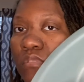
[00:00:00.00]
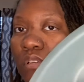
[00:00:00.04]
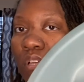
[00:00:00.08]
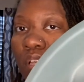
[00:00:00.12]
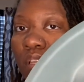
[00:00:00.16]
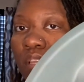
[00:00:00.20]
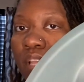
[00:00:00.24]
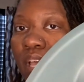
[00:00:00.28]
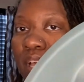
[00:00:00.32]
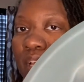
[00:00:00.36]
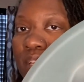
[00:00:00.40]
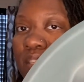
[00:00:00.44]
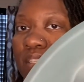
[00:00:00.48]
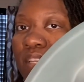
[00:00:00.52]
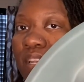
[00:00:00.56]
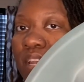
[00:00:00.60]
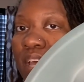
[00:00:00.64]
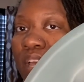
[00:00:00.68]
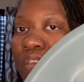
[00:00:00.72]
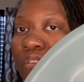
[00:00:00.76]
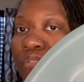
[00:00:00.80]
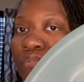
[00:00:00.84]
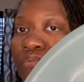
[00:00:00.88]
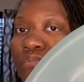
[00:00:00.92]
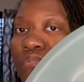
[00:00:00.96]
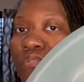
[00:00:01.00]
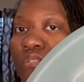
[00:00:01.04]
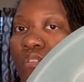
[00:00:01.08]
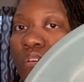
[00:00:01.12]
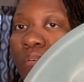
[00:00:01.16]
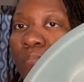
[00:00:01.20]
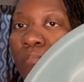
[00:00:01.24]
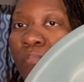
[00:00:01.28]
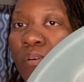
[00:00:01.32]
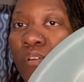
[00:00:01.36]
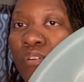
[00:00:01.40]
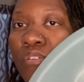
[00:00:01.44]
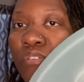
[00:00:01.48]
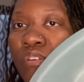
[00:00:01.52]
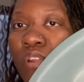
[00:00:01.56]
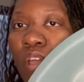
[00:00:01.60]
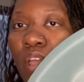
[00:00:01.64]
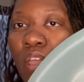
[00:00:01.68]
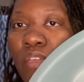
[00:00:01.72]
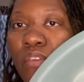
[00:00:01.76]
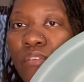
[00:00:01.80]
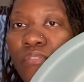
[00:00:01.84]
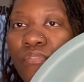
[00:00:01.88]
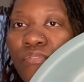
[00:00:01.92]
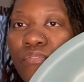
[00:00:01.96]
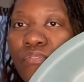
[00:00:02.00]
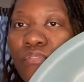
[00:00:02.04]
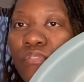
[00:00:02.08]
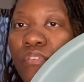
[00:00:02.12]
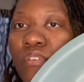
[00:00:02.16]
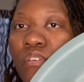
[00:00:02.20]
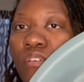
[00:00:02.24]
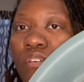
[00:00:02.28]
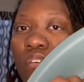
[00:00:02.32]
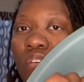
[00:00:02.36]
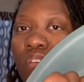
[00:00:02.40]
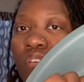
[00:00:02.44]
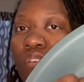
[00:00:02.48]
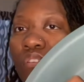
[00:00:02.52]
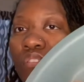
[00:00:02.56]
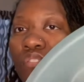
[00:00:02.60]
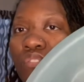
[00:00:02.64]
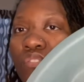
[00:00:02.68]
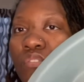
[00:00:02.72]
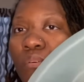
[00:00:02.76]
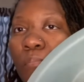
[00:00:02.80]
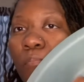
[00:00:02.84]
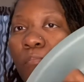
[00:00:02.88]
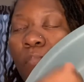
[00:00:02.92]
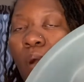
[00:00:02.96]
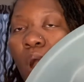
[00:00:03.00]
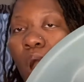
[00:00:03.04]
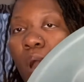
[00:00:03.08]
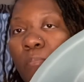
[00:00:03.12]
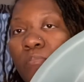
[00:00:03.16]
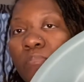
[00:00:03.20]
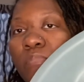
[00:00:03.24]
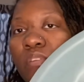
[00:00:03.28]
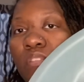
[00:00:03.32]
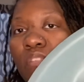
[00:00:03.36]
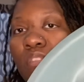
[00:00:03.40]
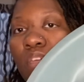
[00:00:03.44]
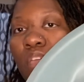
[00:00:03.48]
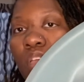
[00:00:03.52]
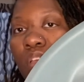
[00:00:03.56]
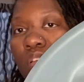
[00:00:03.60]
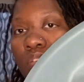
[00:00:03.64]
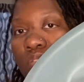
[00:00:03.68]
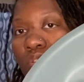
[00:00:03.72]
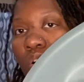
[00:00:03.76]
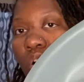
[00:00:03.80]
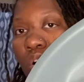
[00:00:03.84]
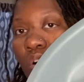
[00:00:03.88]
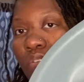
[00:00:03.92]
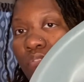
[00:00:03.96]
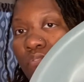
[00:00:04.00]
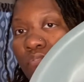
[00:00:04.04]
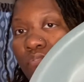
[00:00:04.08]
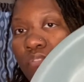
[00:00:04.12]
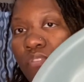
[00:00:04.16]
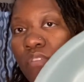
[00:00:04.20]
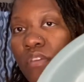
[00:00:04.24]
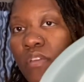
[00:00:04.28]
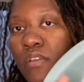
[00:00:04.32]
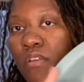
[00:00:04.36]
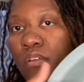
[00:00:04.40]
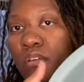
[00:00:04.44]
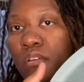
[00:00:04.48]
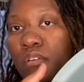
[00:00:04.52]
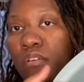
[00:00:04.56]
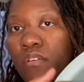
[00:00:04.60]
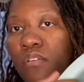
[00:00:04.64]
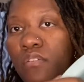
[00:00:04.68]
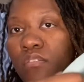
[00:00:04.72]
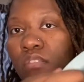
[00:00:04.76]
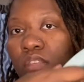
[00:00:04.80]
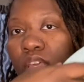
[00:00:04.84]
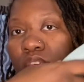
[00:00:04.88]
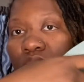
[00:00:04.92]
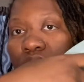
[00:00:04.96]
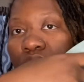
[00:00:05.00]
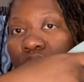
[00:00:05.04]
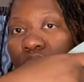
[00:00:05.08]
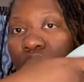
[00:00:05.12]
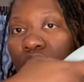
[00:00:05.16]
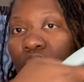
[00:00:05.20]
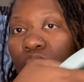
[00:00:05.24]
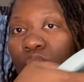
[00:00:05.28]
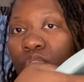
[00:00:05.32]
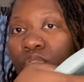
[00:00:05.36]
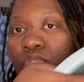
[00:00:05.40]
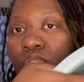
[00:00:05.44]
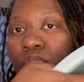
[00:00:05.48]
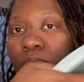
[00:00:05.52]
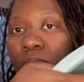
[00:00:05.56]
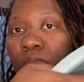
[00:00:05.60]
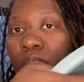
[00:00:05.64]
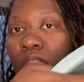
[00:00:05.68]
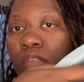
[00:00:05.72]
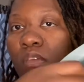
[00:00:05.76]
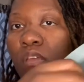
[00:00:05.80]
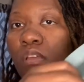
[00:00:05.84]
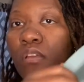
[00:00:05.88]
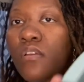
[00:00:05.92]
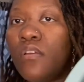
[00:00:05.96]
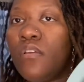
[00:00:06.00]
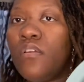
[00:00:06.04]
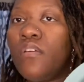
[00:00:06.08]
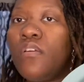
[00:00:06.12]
And like I said, I used a butter knife to pop the things off of there that secured them in there.